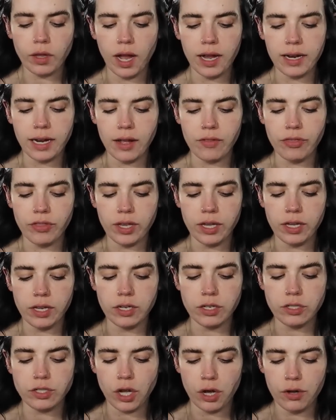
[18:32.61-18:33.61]
I got
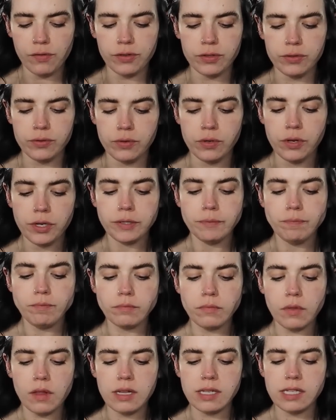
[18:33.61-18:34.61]
the tofu
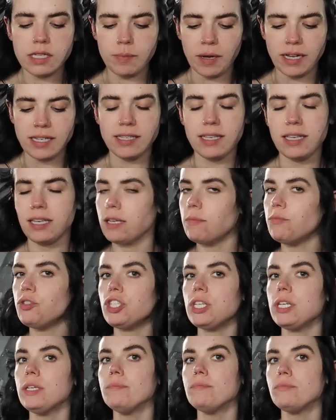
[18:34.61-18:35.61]
spicy
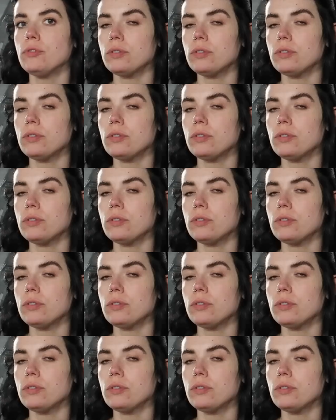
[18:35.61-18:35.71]
kimchi